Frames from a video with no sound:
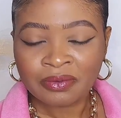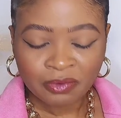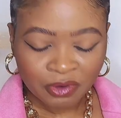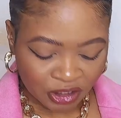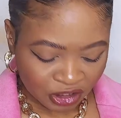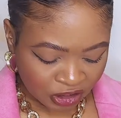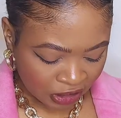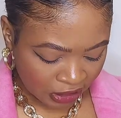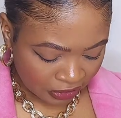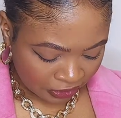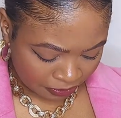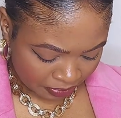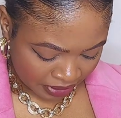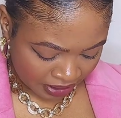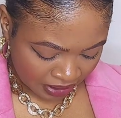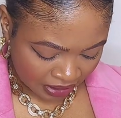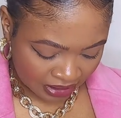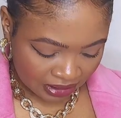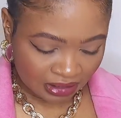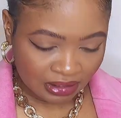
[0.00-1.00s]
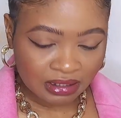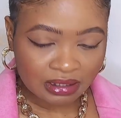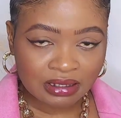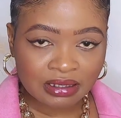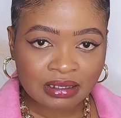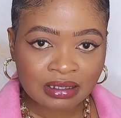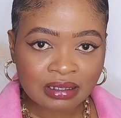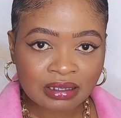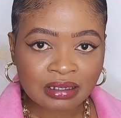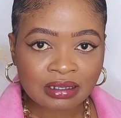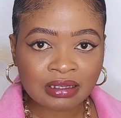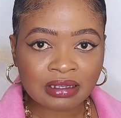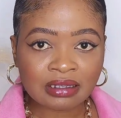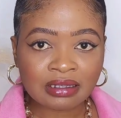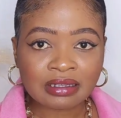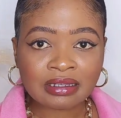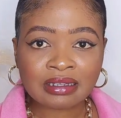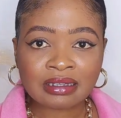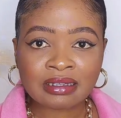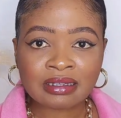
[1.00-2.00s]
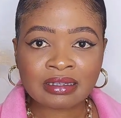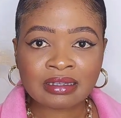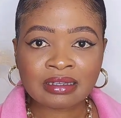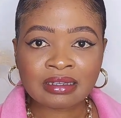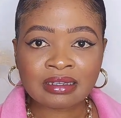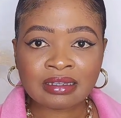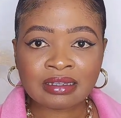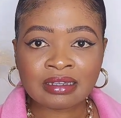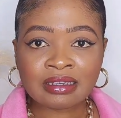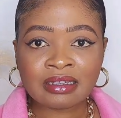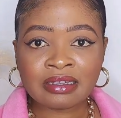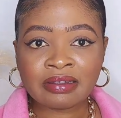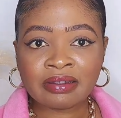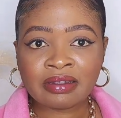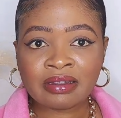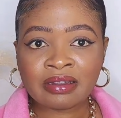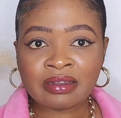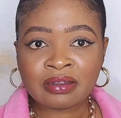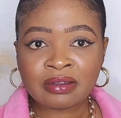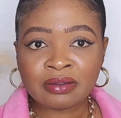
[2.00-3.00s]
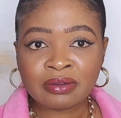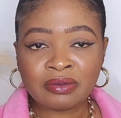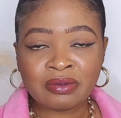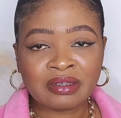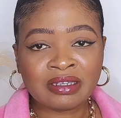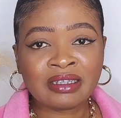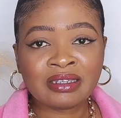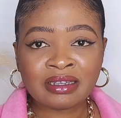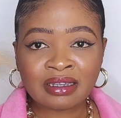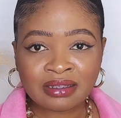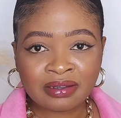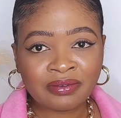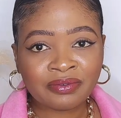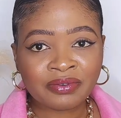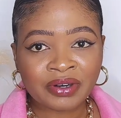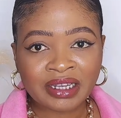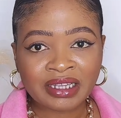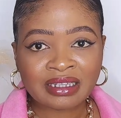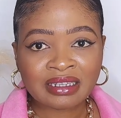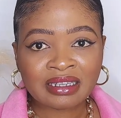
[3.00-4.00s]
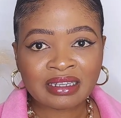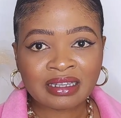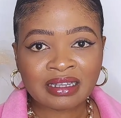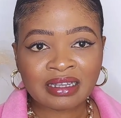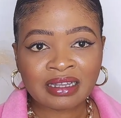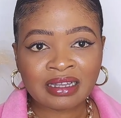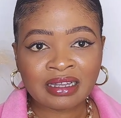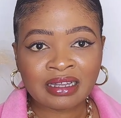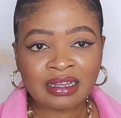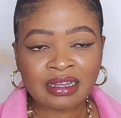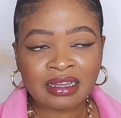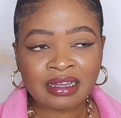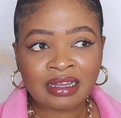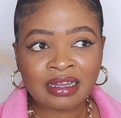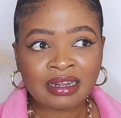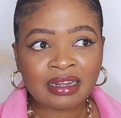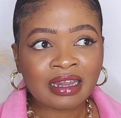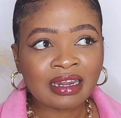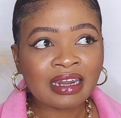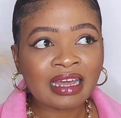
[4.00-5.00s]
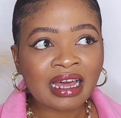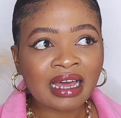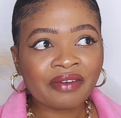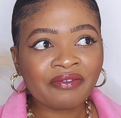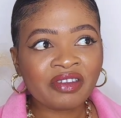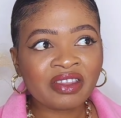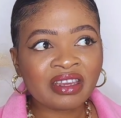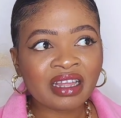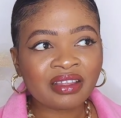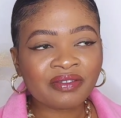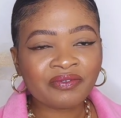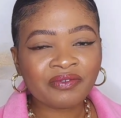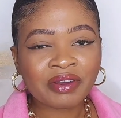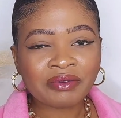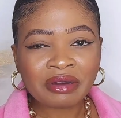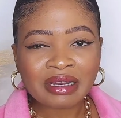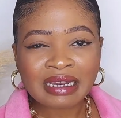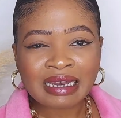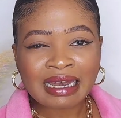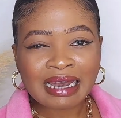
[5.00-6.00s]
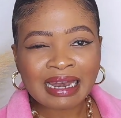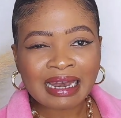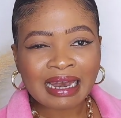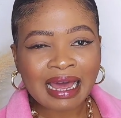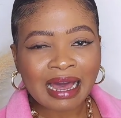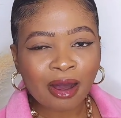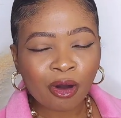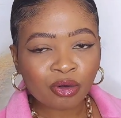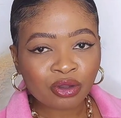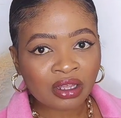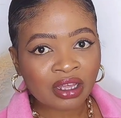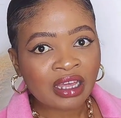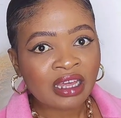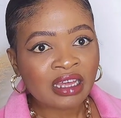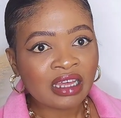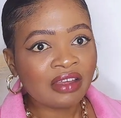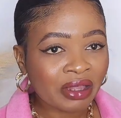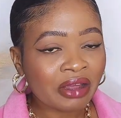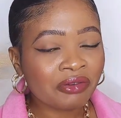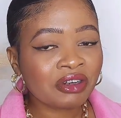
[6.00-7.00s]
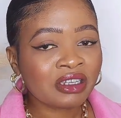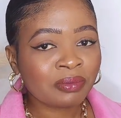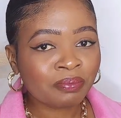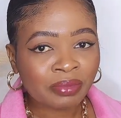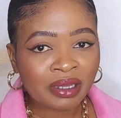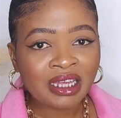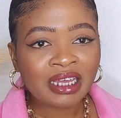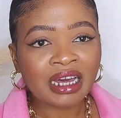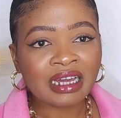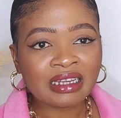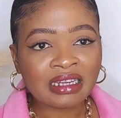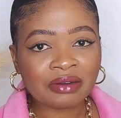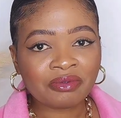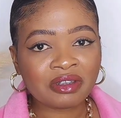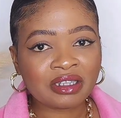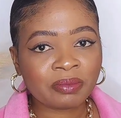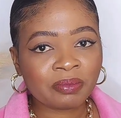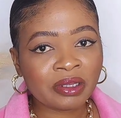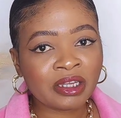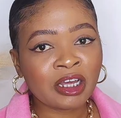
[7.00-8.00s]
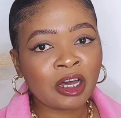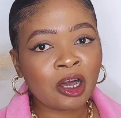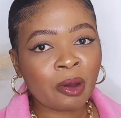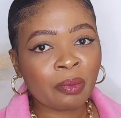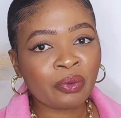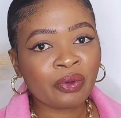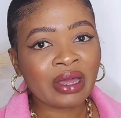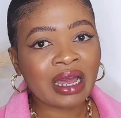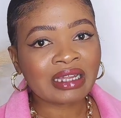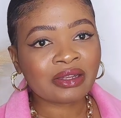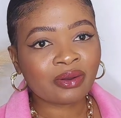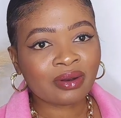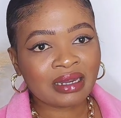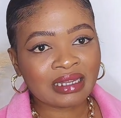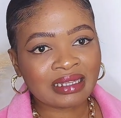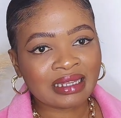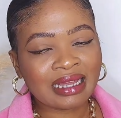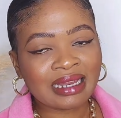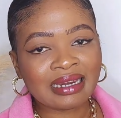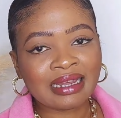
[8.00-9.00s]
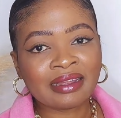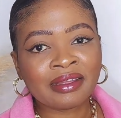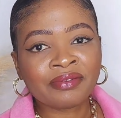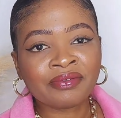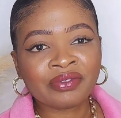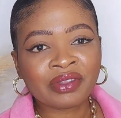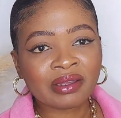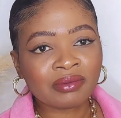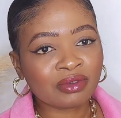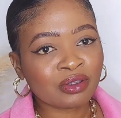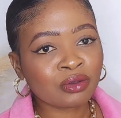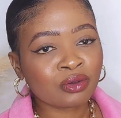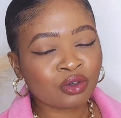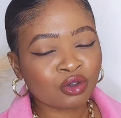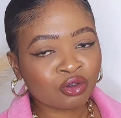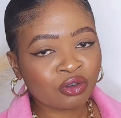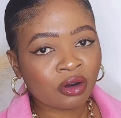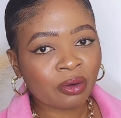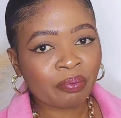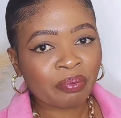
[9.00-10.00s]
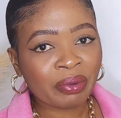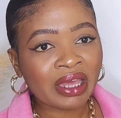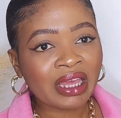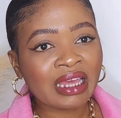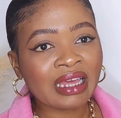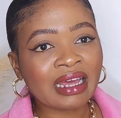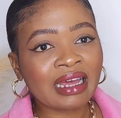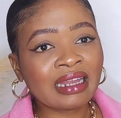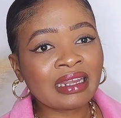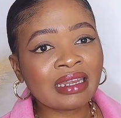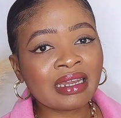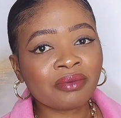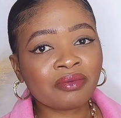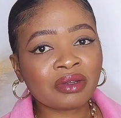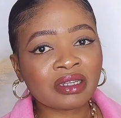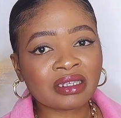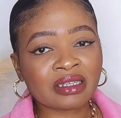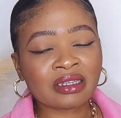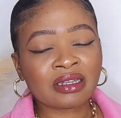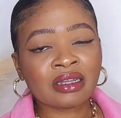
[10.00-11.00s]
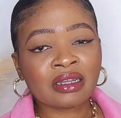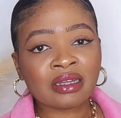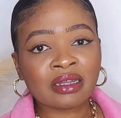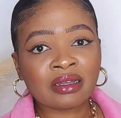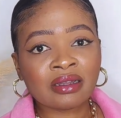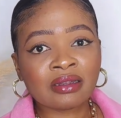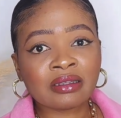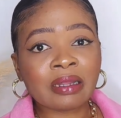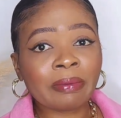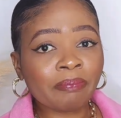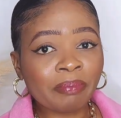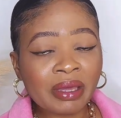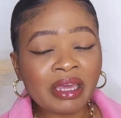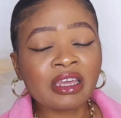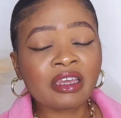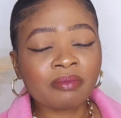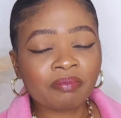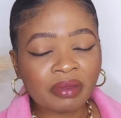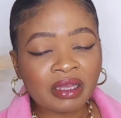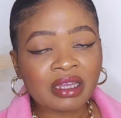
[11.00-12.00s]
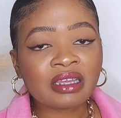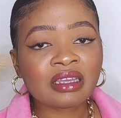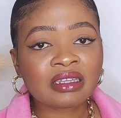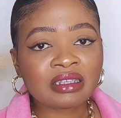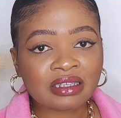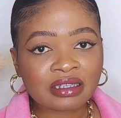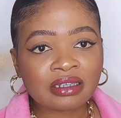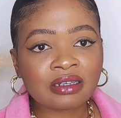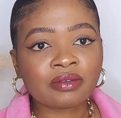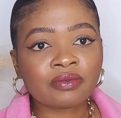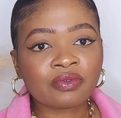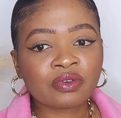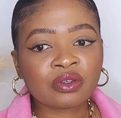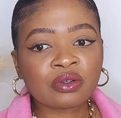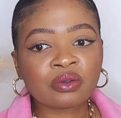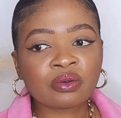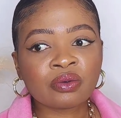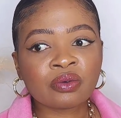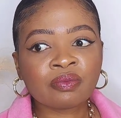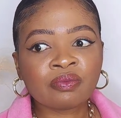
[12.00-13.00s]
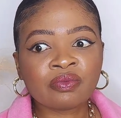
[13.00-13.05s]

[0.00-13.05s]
Which shade of pink is this? This. You see the difference? Than having that very loud, there is pink and there is pink. I hope you guys understand that there is neutral pink and there is the pink itself. So